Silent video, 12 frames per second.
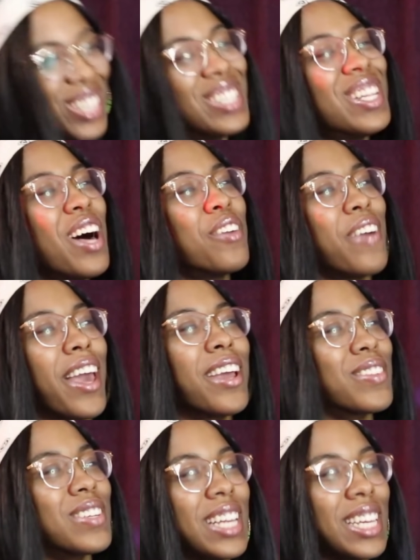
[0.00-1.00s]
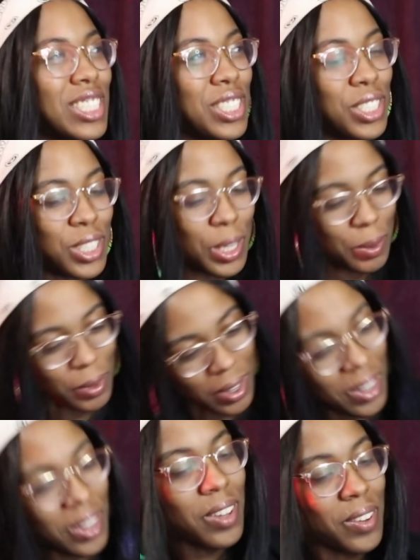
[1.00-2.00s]
Love-hate relationship
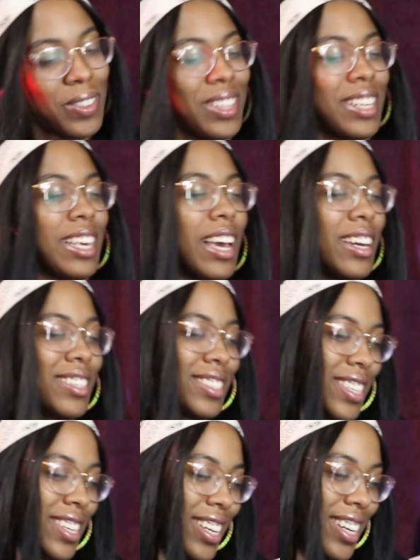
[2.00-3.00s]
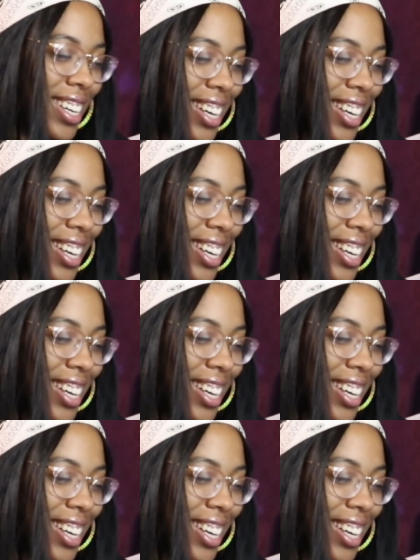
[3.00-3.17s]
with the character.